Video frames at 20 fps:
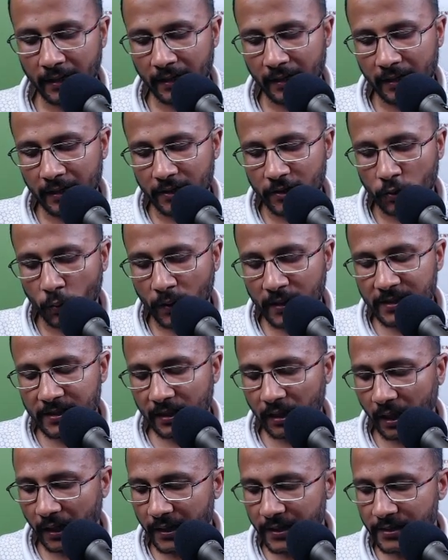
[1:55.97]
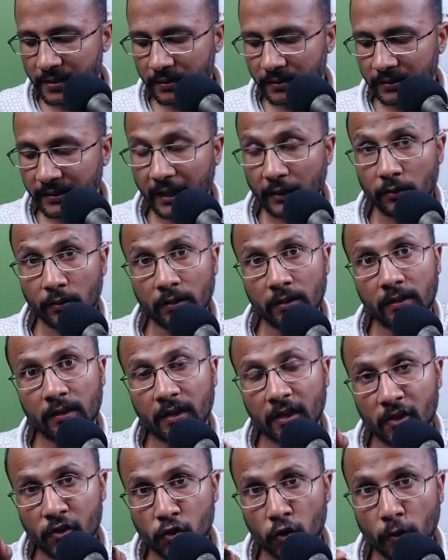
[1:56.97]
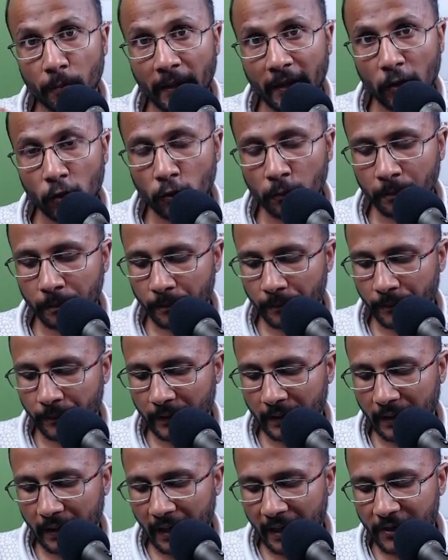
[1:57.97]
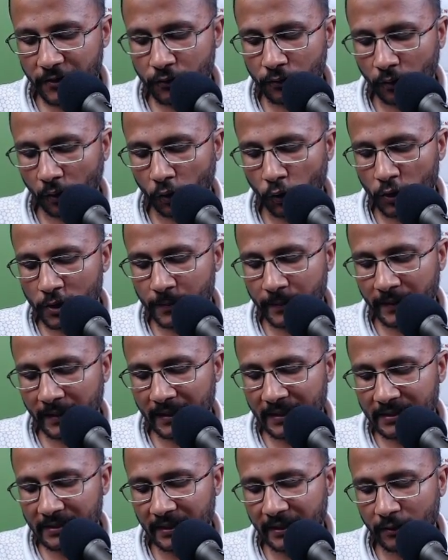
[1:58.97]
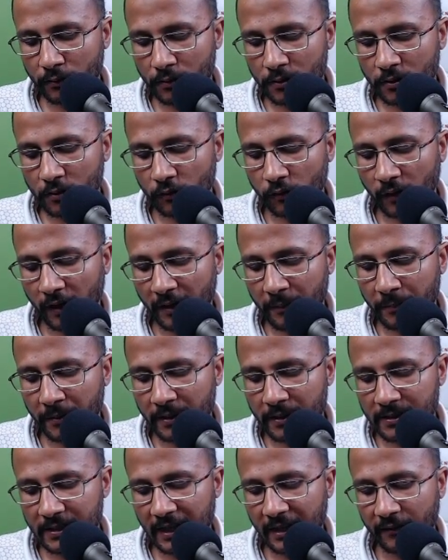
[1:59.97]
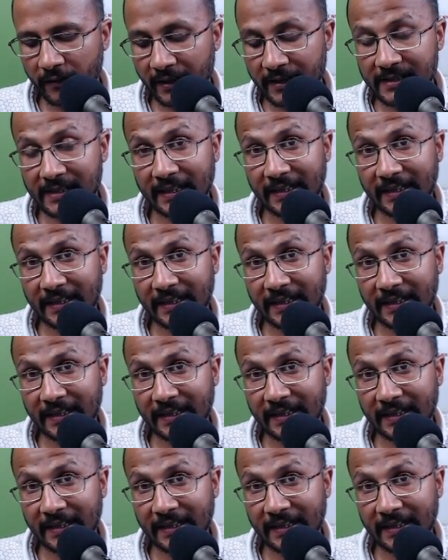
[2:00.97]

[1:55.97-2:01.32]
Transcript: So what is the condition that will control my loop? I should always be less than equals to 5, because I have exactly